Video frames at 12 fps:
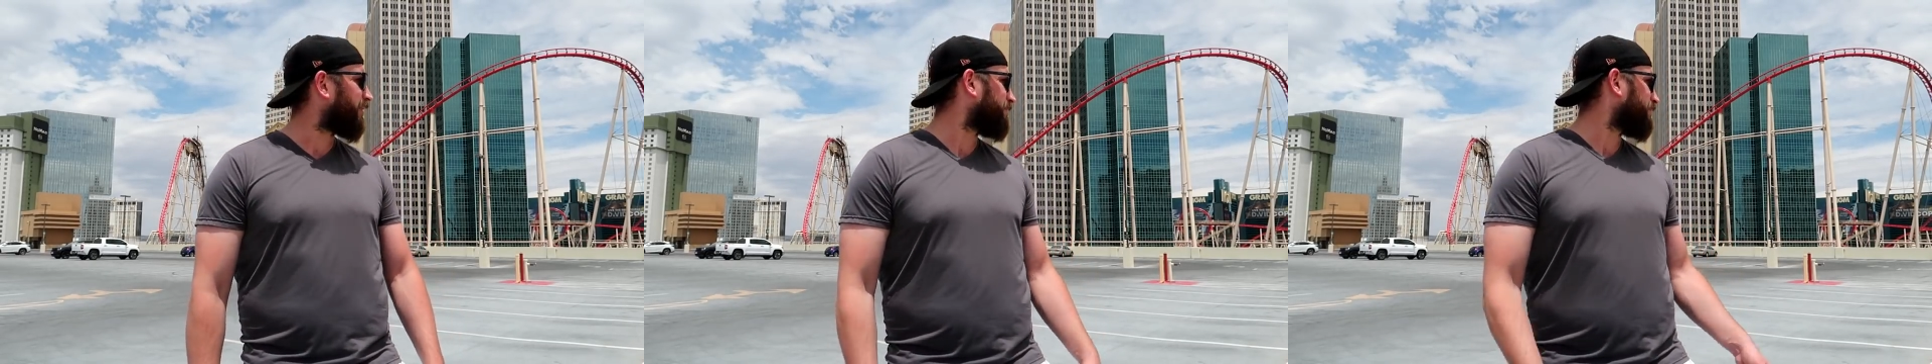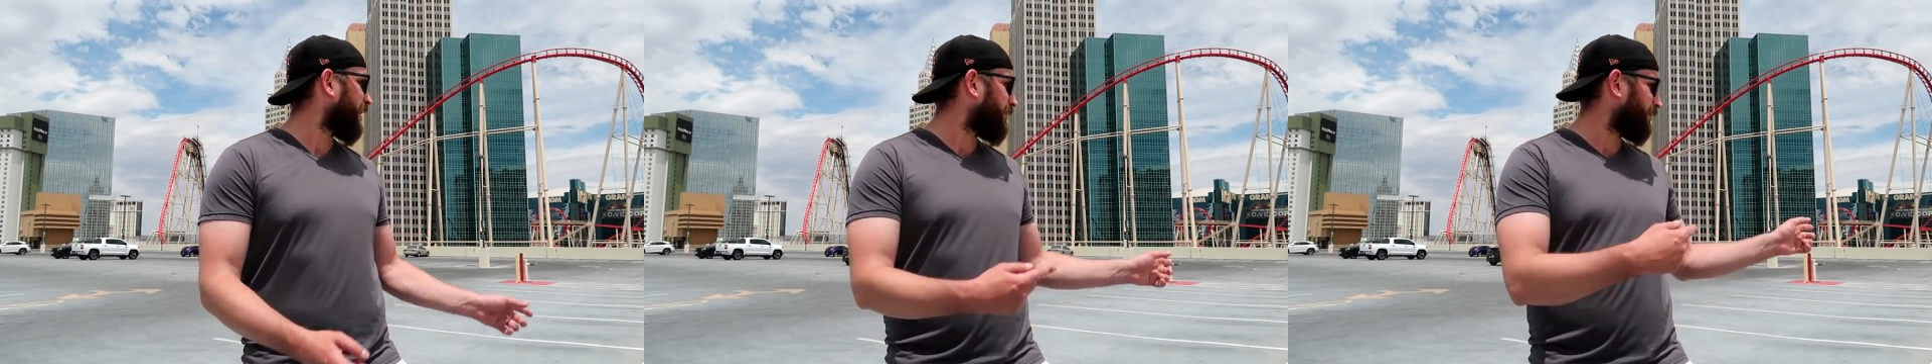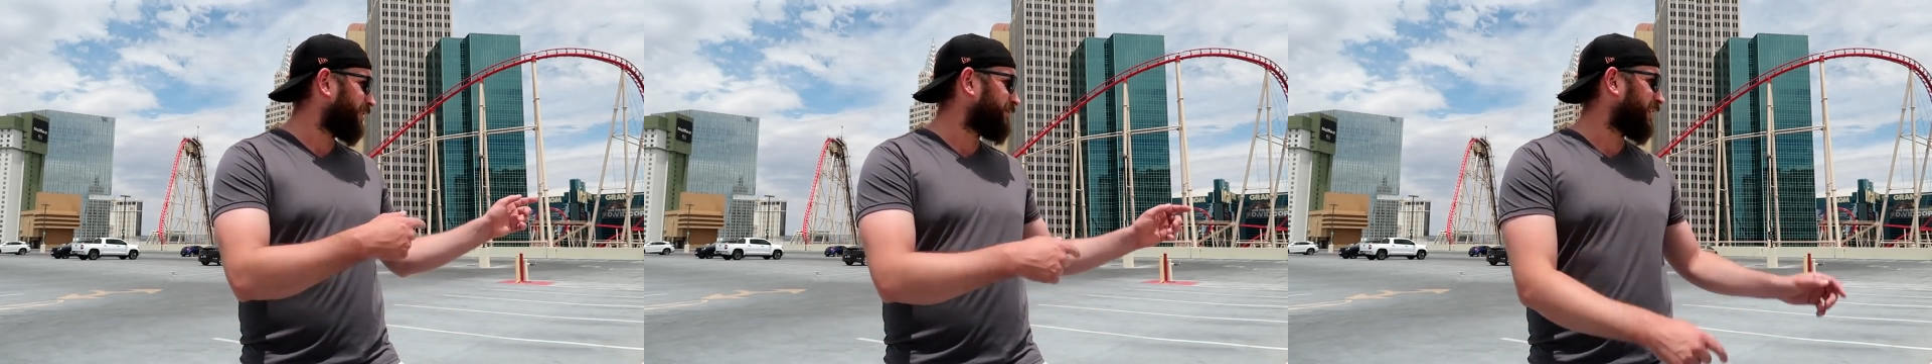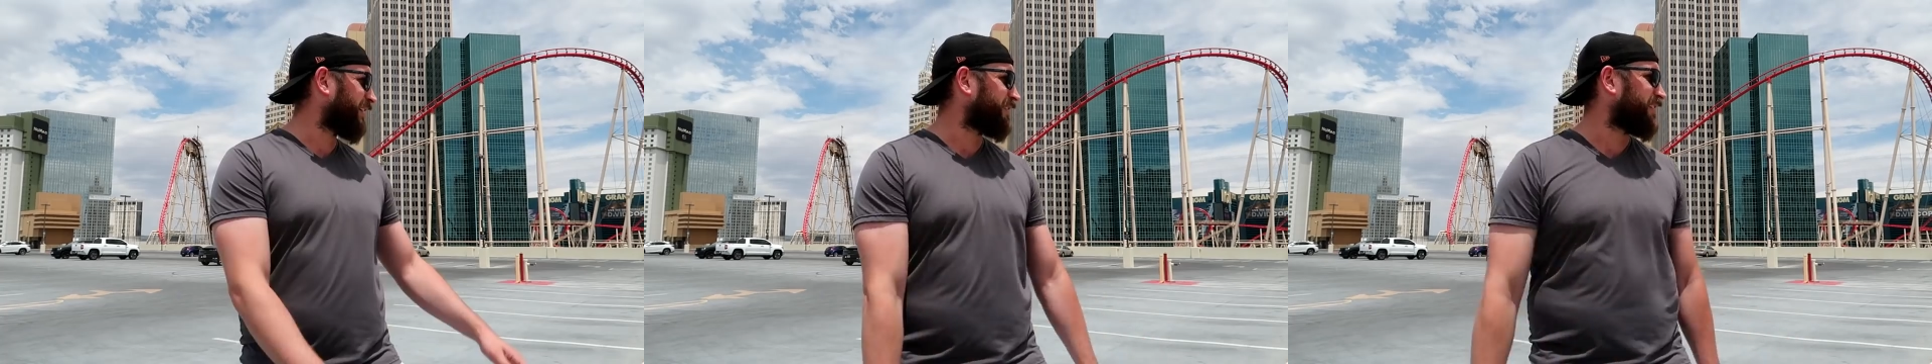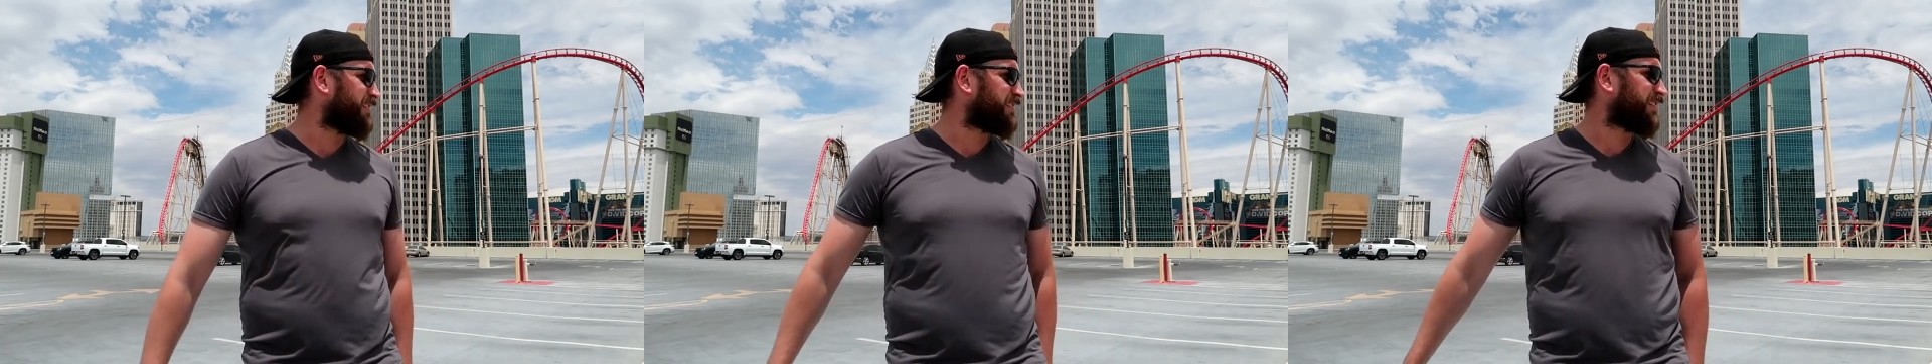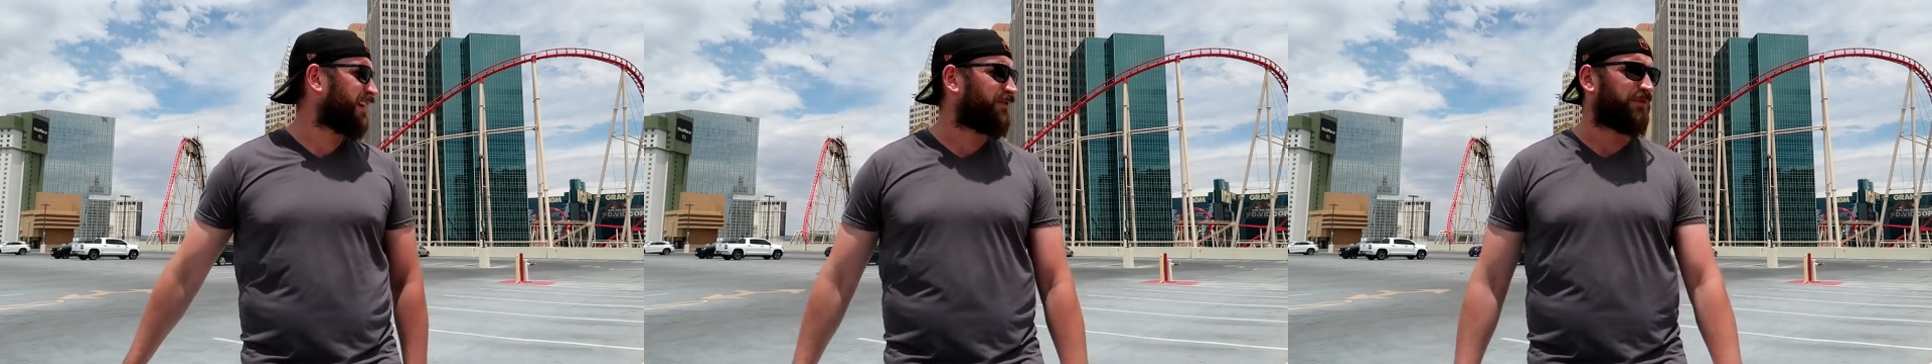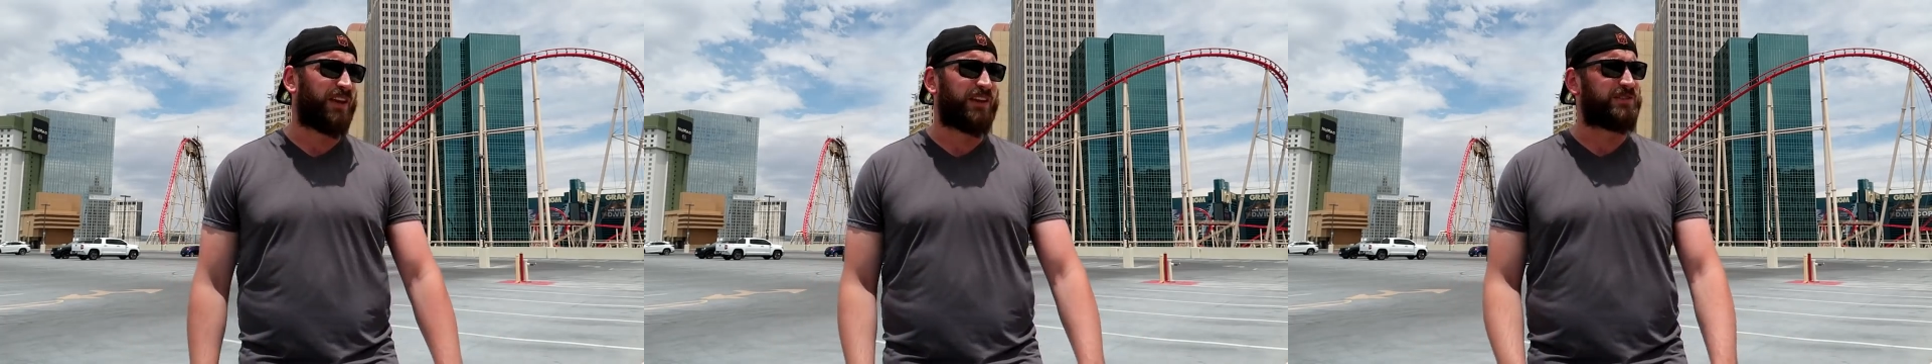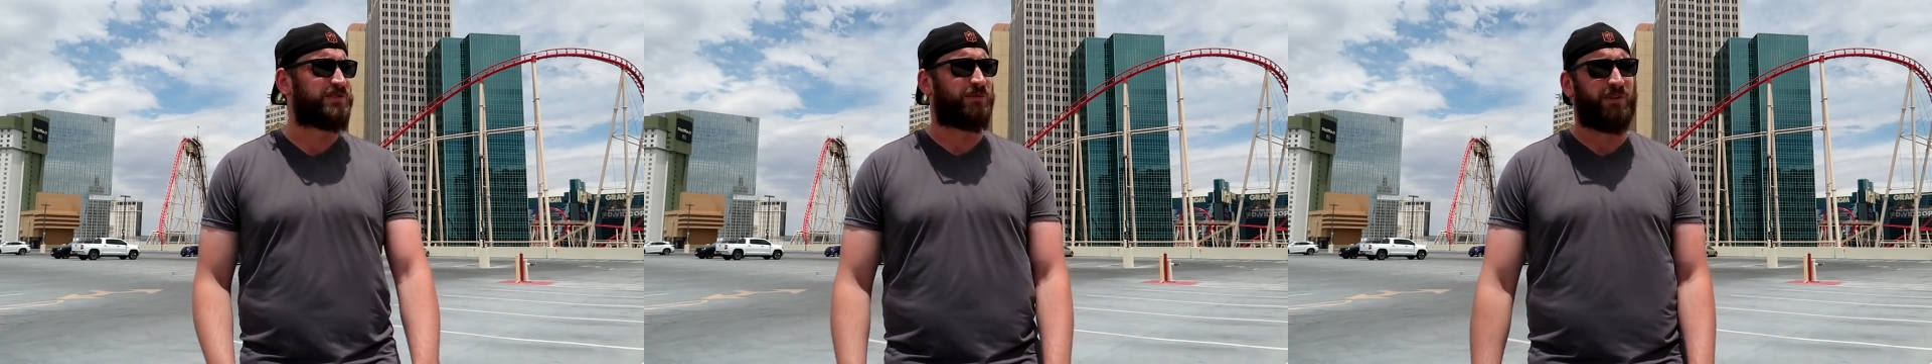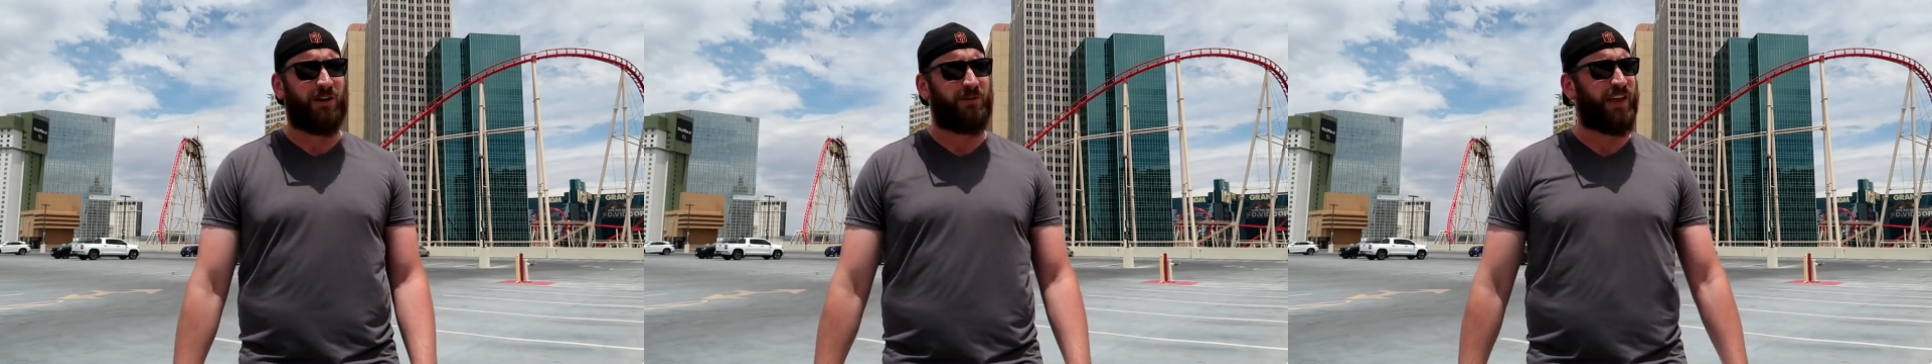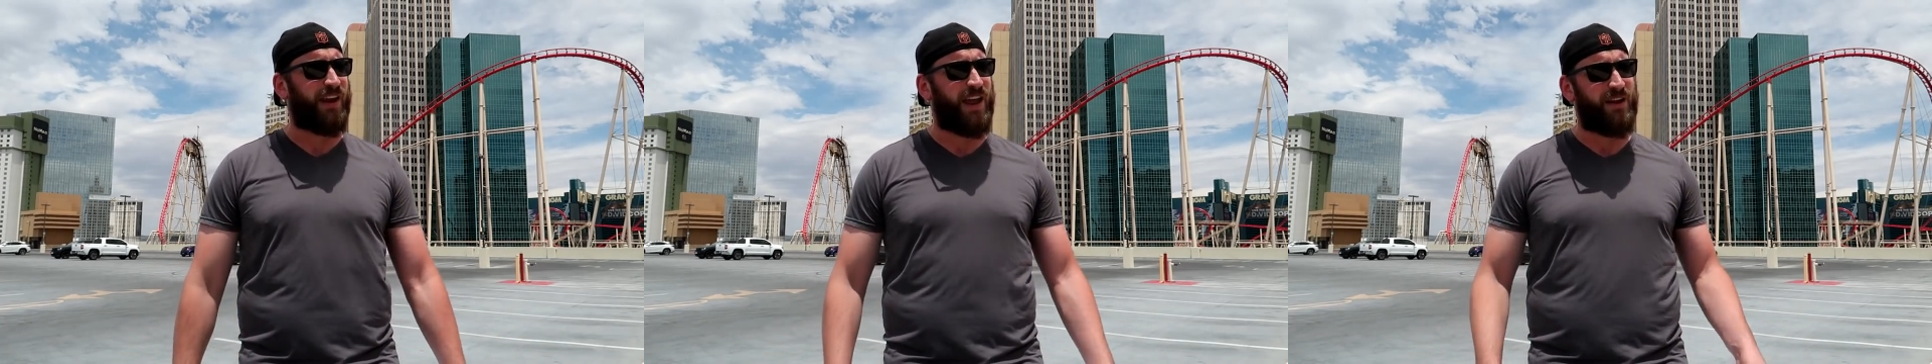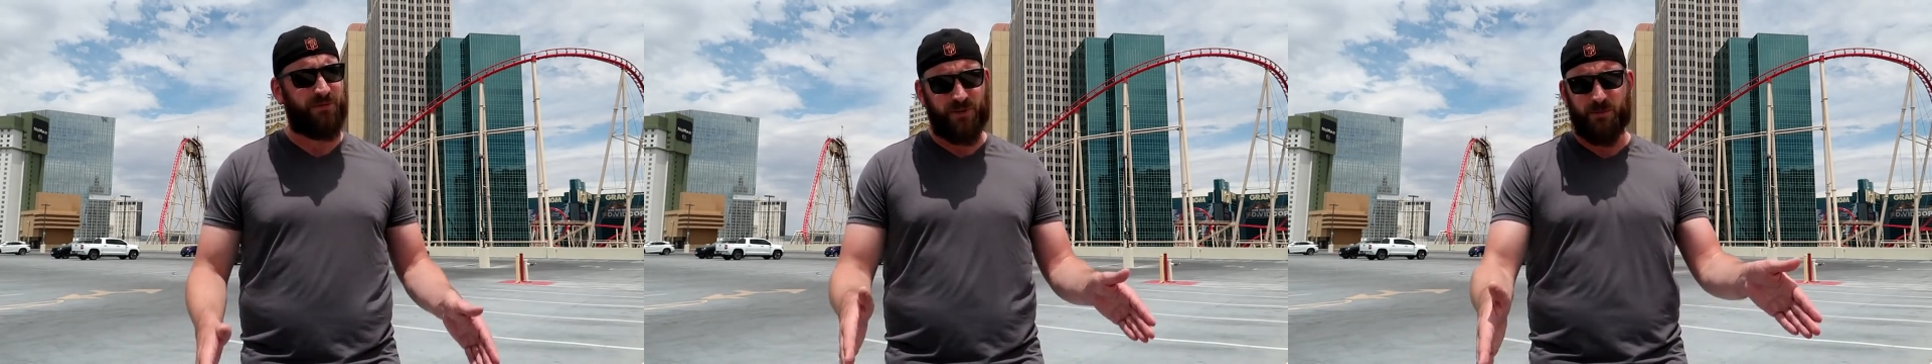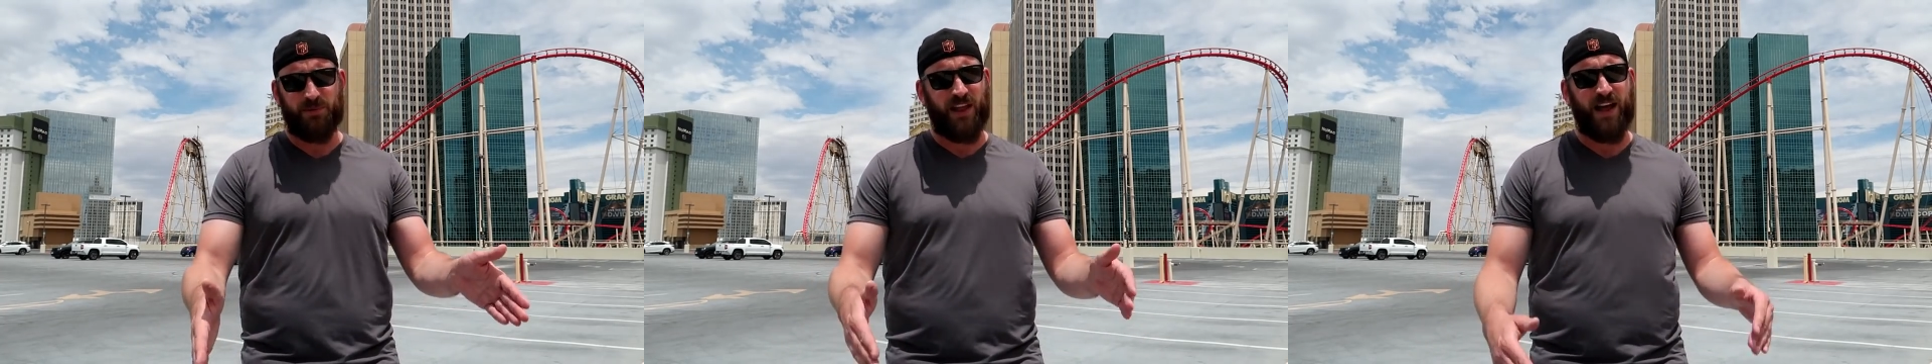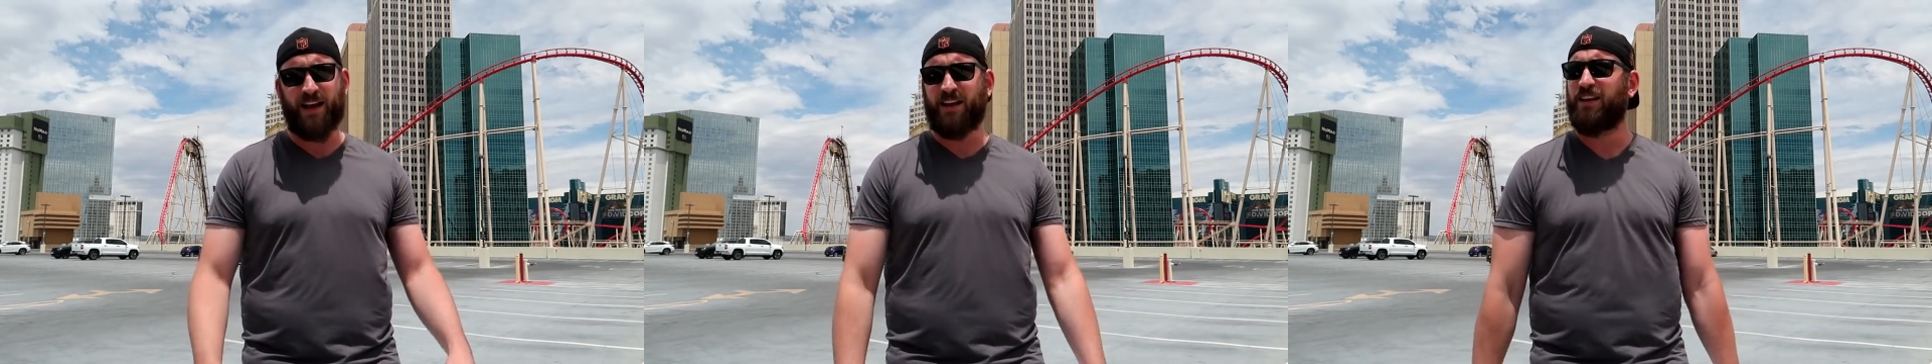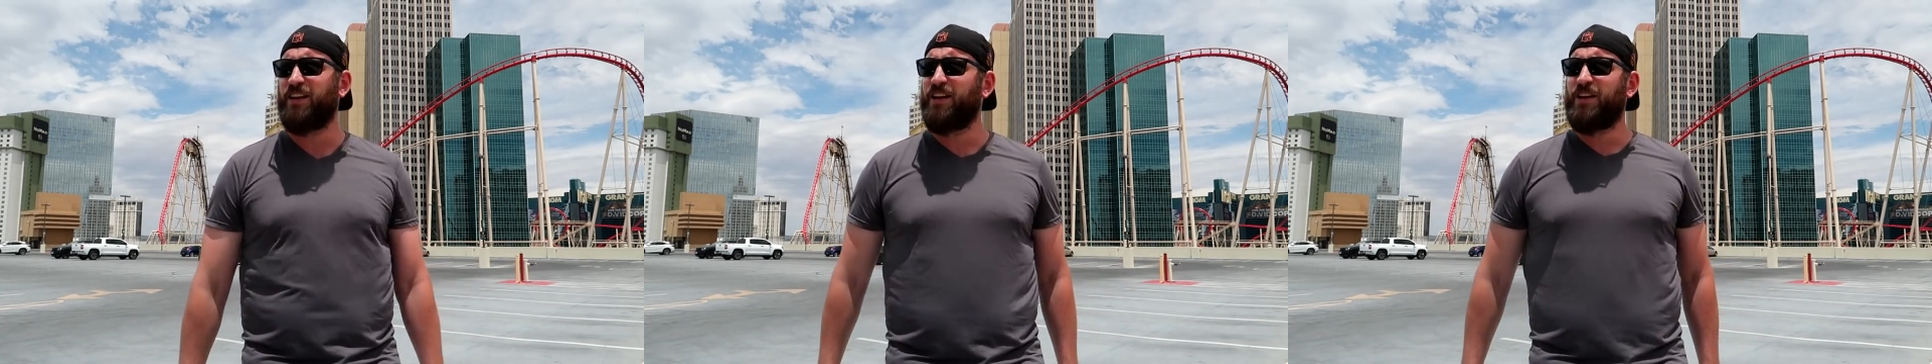or probably even on the east side of Vegas, you'll know that every block